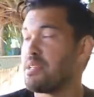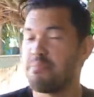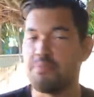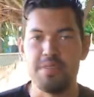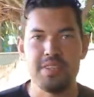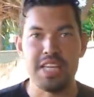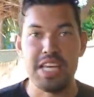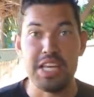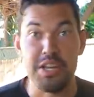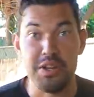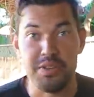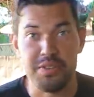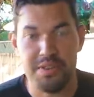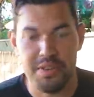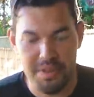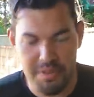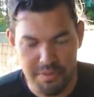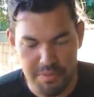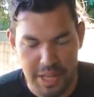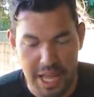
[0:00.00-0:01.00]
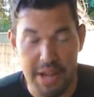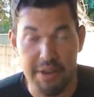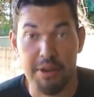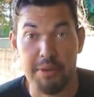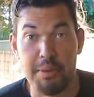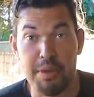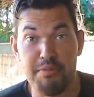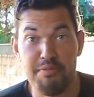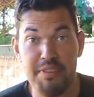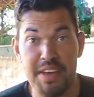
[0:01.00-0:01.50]
as mosquitoes fly
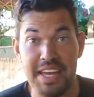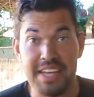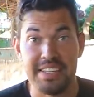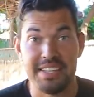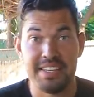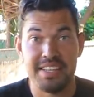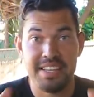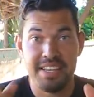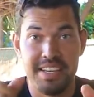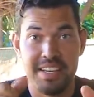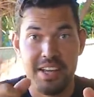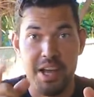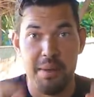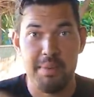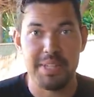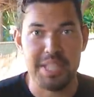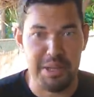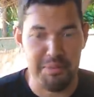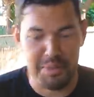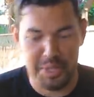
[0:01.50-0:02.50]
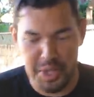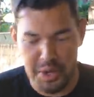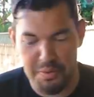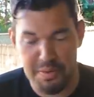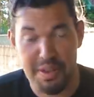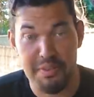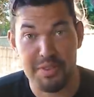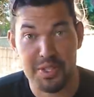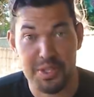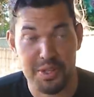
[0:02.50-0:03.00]
around my face. Comment down below
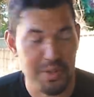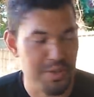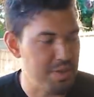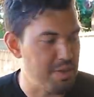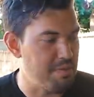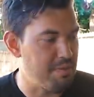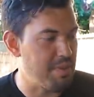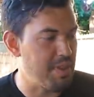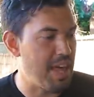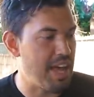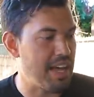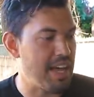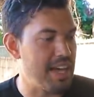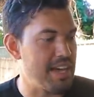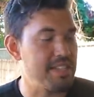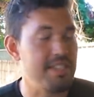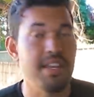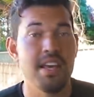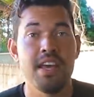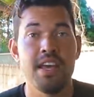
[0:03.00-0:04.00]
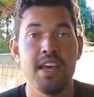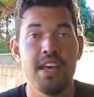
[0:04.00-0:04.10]
if you have a solution for that, guys.